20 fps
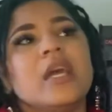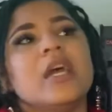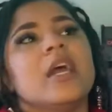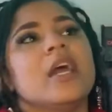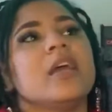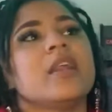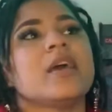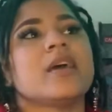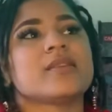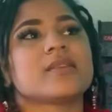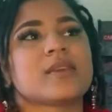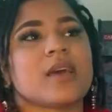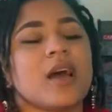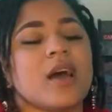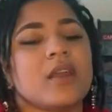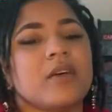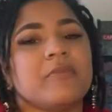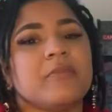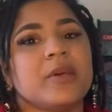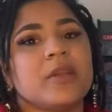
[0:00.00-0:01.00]
And that's
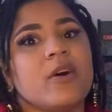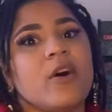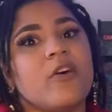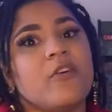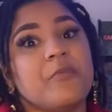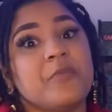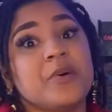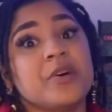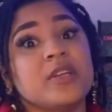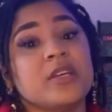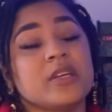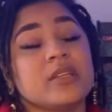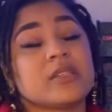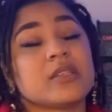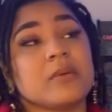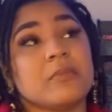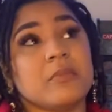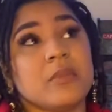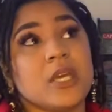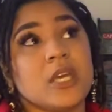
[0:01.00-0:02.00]
kind of been off-putting to
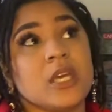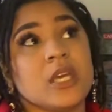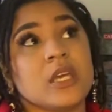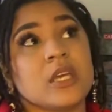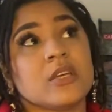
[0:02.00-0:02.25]
me